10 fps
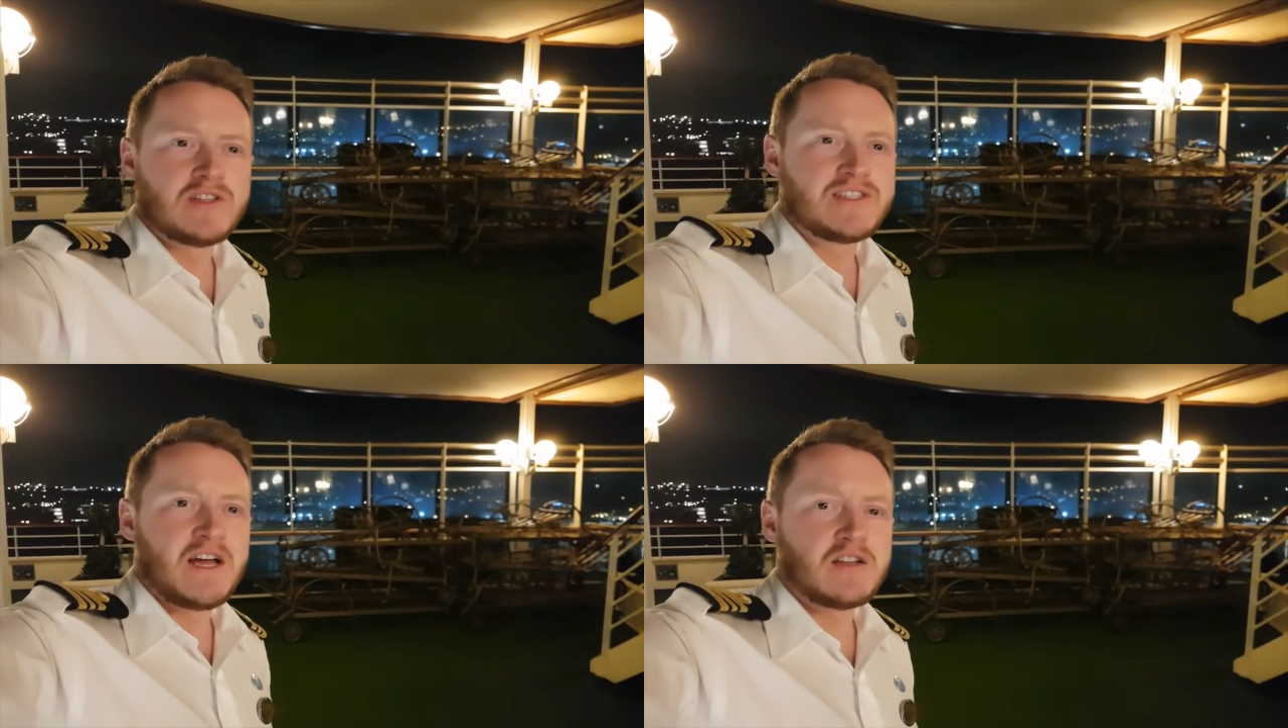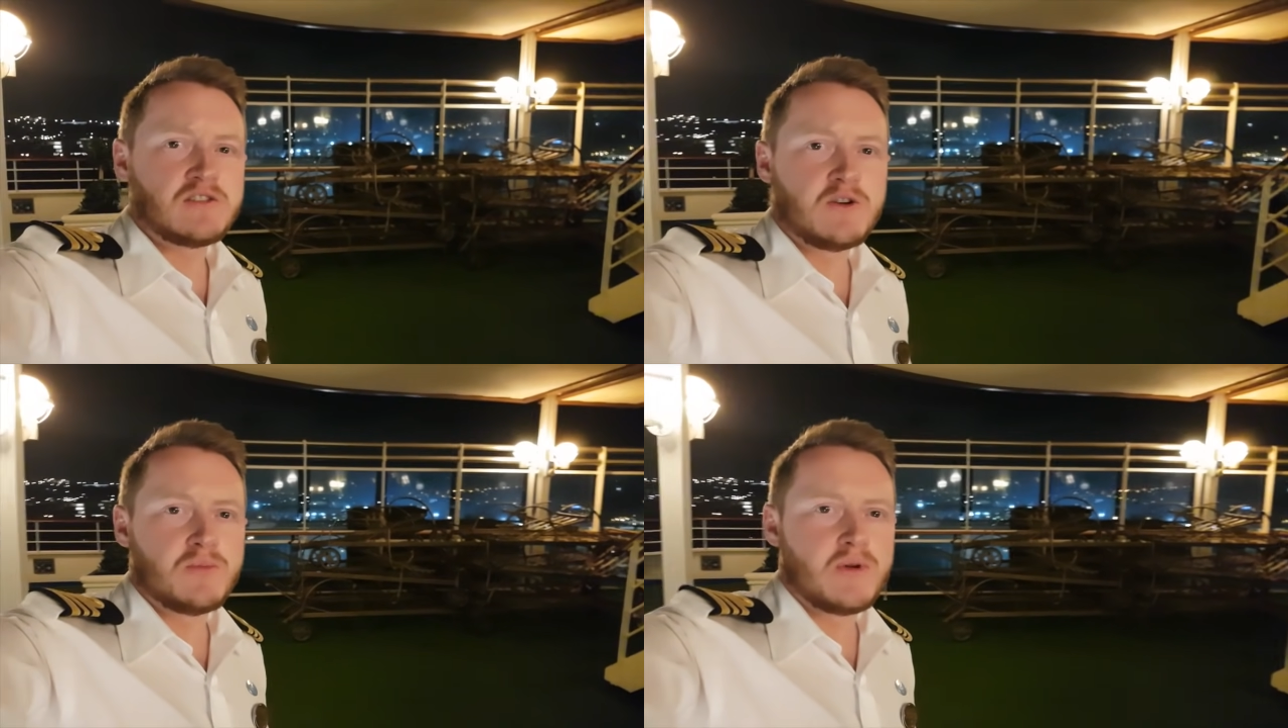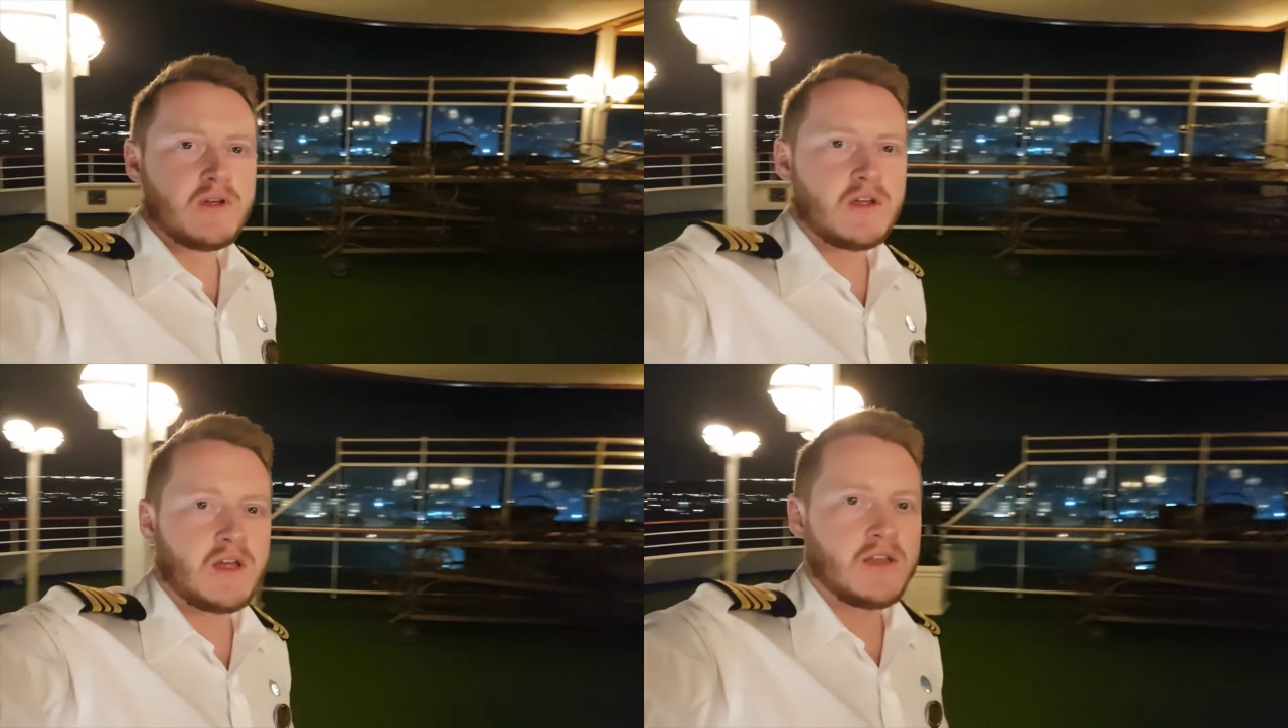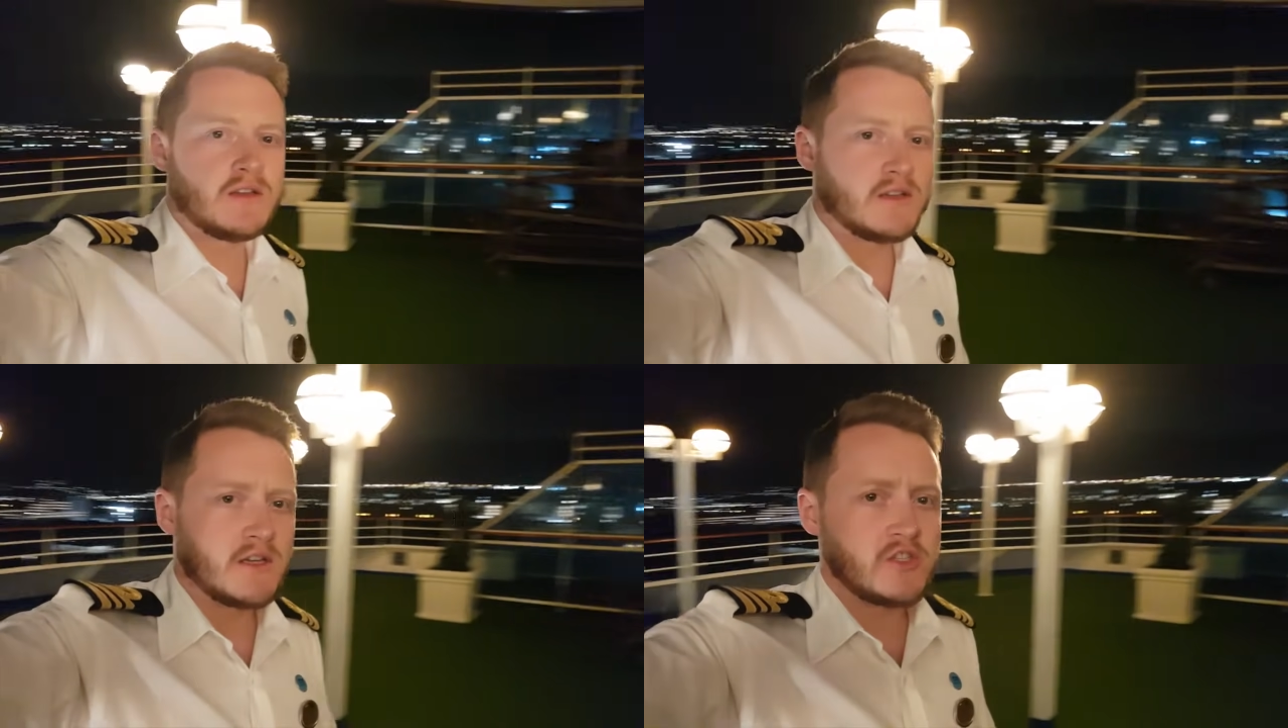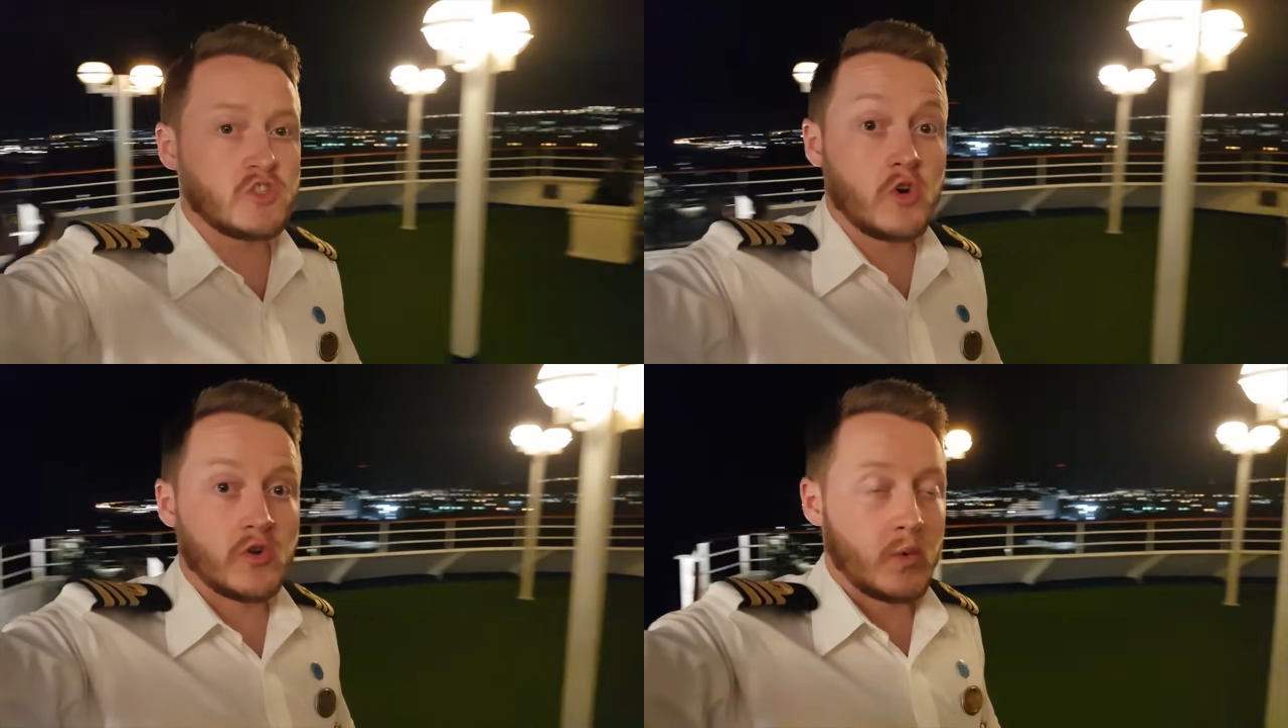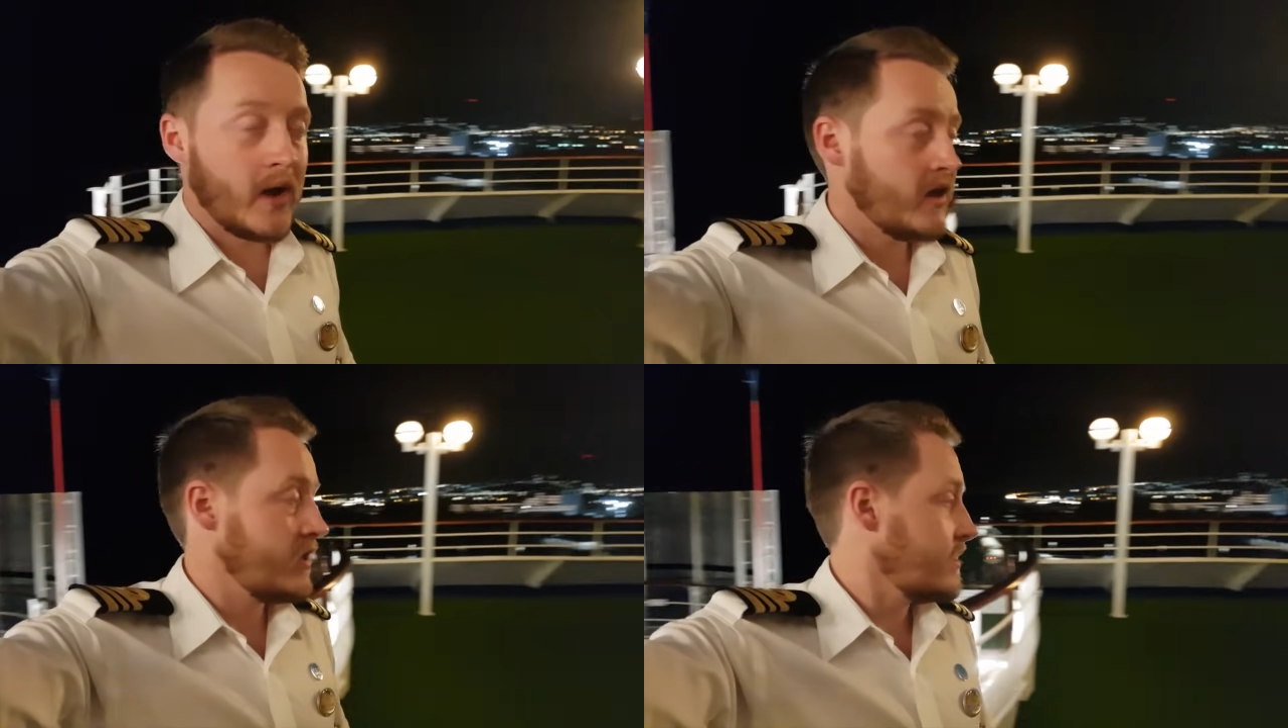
stacked up and stored away.